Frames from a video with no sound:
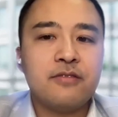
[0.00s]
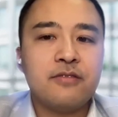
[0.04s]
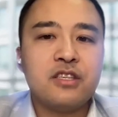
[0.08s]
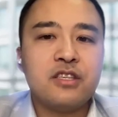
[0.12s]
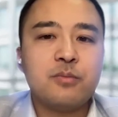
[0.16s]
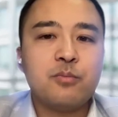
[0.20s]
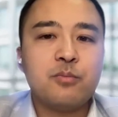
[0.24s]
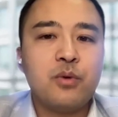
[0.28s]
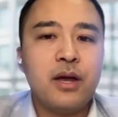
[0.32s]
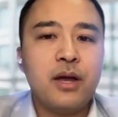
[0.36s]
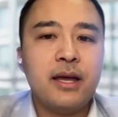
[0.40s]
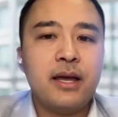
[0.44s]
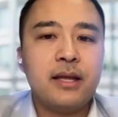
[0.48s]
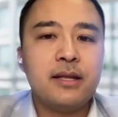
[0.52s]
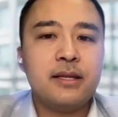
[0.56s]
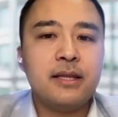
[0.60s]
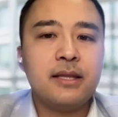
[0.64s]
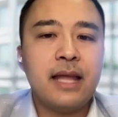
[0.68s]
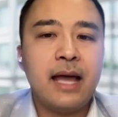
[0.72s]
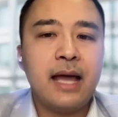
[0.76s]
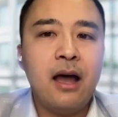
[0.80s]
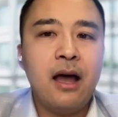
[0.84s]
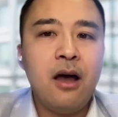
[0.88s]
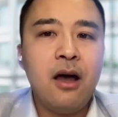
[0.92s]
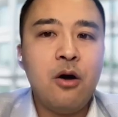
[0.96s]
of spread
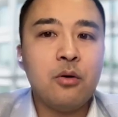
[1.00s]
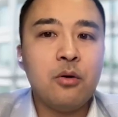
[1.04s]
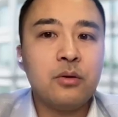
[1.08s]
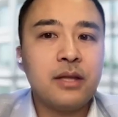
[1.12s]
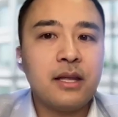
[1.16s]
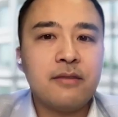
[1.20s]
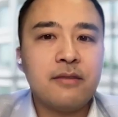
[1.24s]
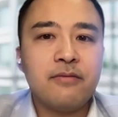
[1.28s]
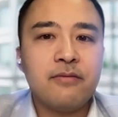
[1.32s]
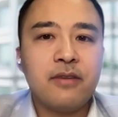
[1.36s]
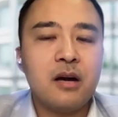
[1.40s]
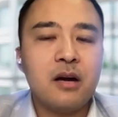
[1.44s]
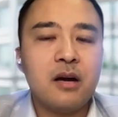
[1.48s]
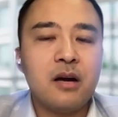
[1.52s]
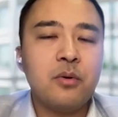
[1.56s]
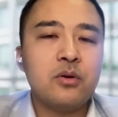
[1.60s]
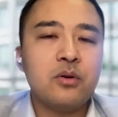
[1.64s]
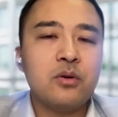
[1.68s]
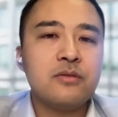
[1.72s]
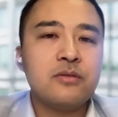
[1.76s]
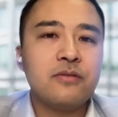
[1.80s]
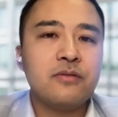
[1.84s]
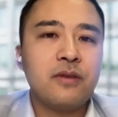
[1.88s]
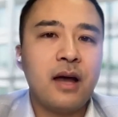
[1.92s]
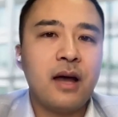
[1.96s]
now that variable
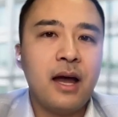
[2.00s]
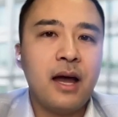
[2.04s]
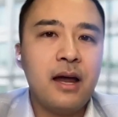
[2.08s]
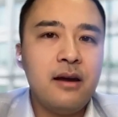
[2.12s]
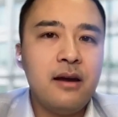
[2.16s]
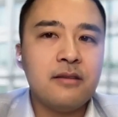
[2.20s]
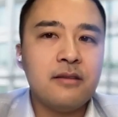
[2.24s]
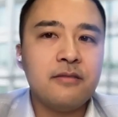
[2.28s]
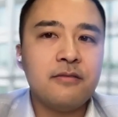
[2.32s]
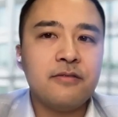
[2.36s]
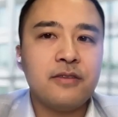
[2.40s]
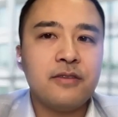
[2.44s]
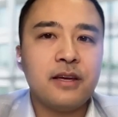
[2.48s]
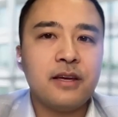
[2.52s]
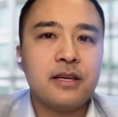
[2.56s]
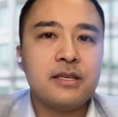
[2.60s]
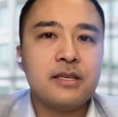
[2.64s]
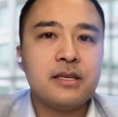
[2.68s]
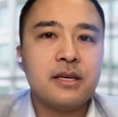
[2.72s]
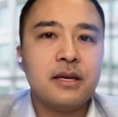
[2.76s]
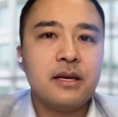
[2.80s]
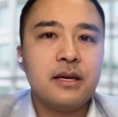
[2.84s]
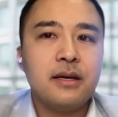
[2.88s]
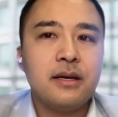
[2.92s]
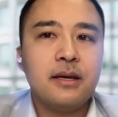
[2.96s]
is higher than
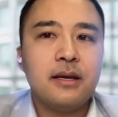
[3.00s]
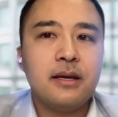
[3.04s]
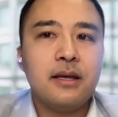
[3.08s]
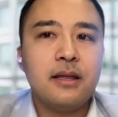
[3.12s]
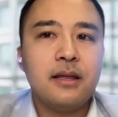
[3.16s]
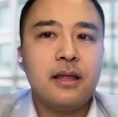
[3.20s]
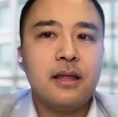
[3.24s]
fixed,